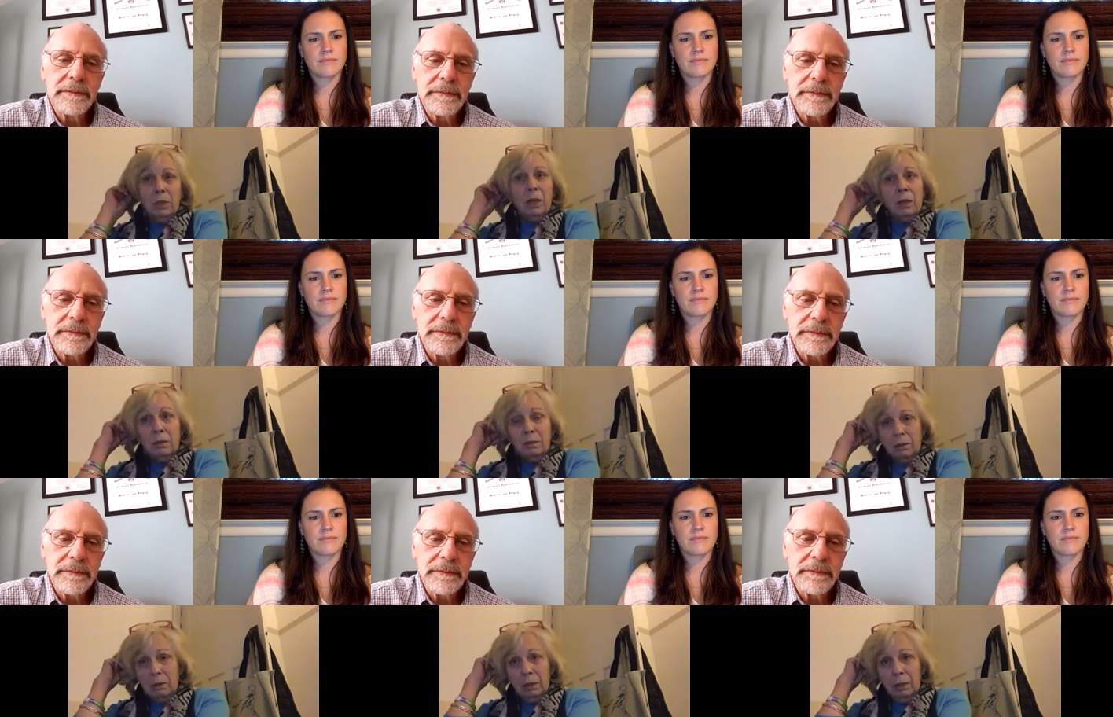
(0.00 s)

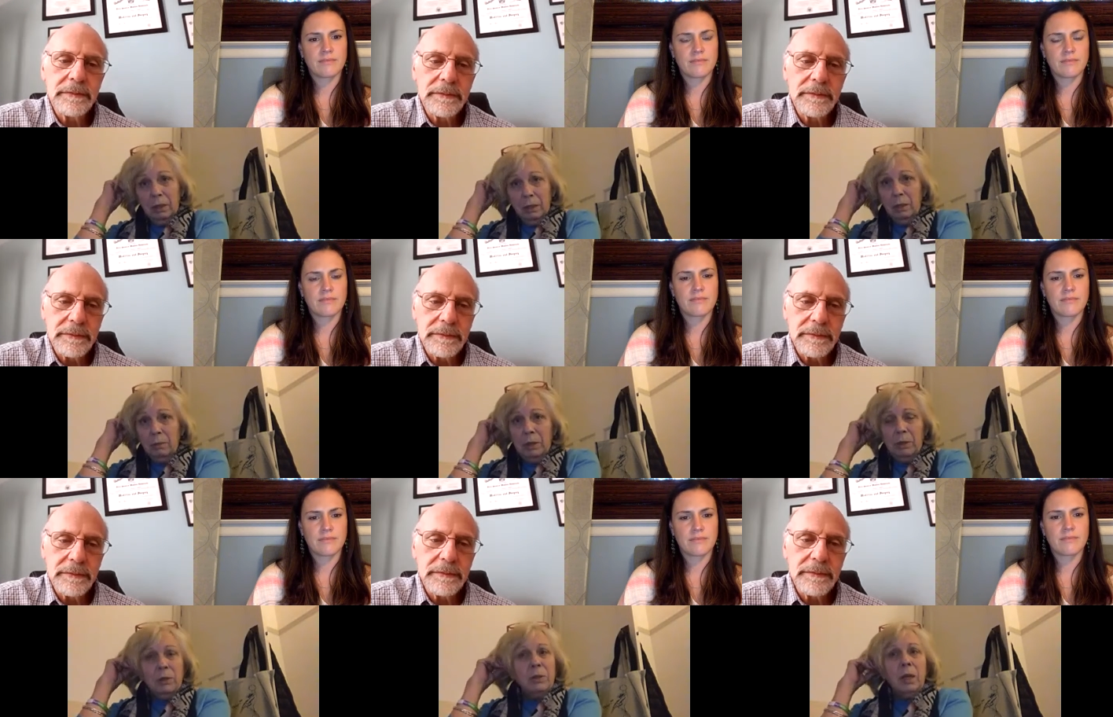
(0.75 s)
Speaker 1: child,
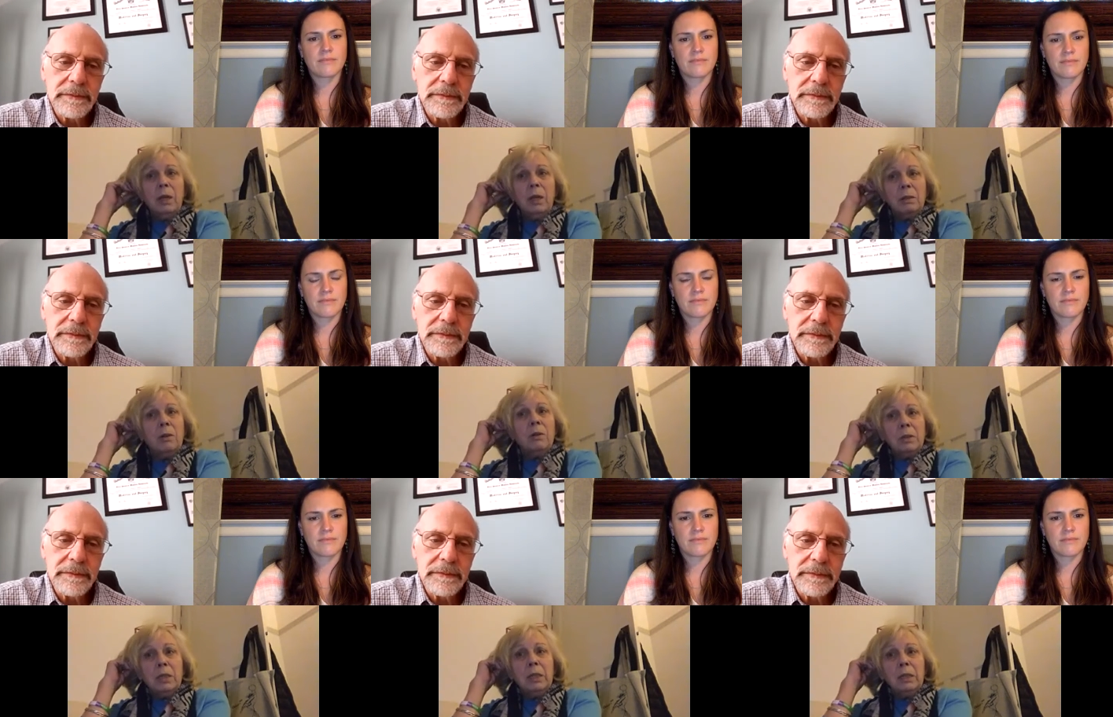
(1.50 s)
someone whose child
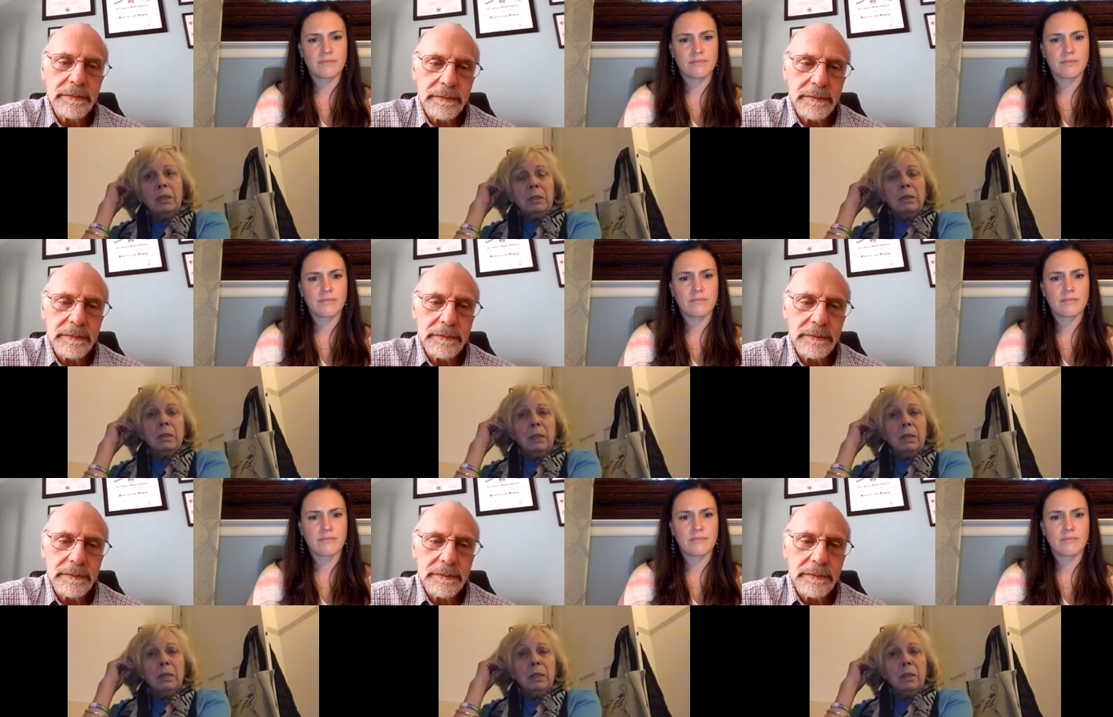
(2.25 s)
got it.